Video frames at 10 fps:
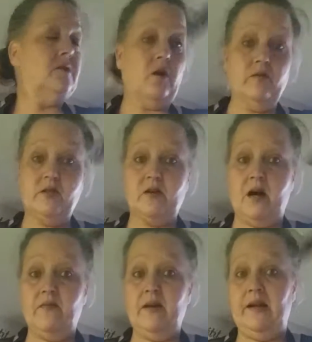toaster
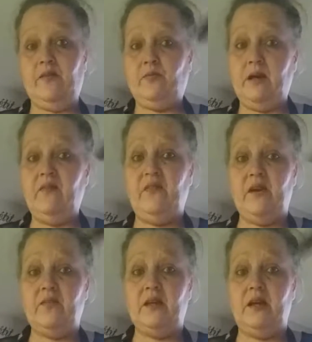oven at
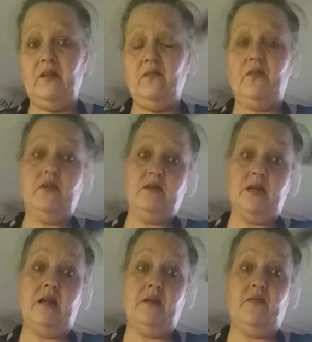350 for
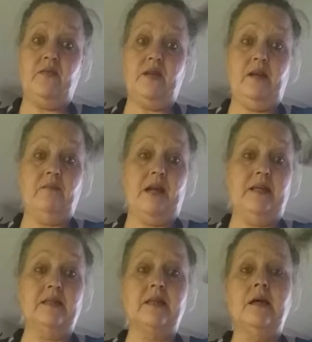10 to 15
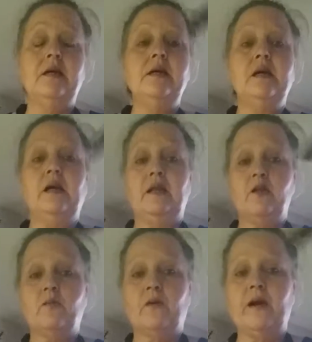minutes. And then
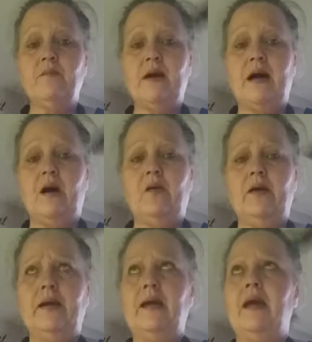you bring them
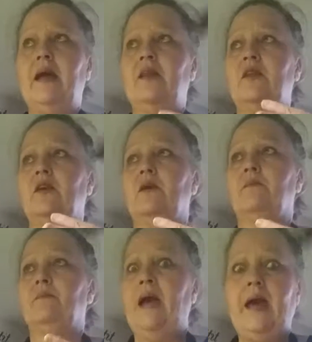out and
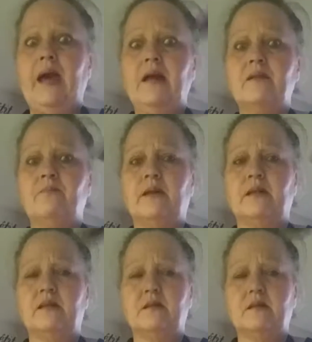they're baked,
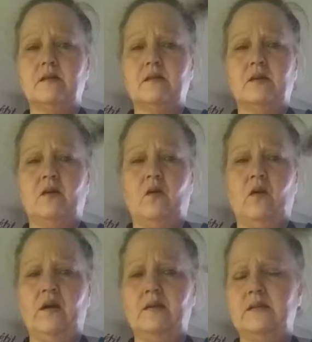but the
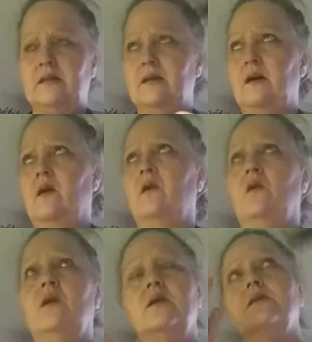oil is in the,
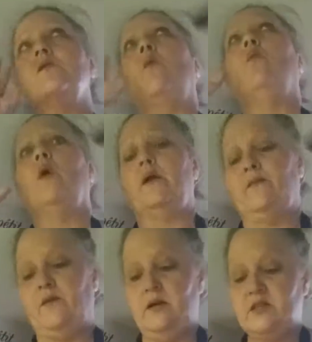oh, it's
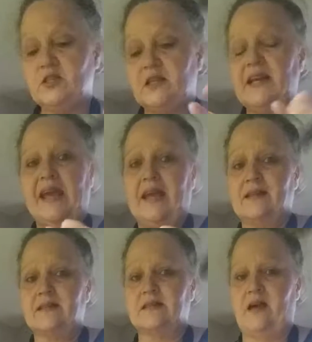wonderful. It just
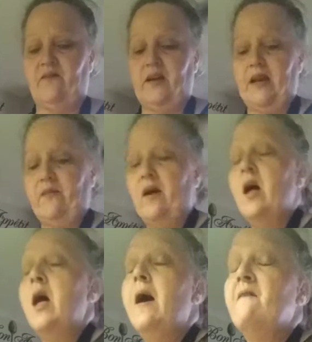enhances that
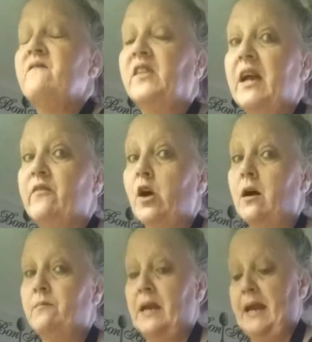flavor
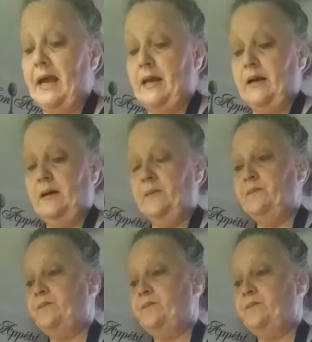of banana.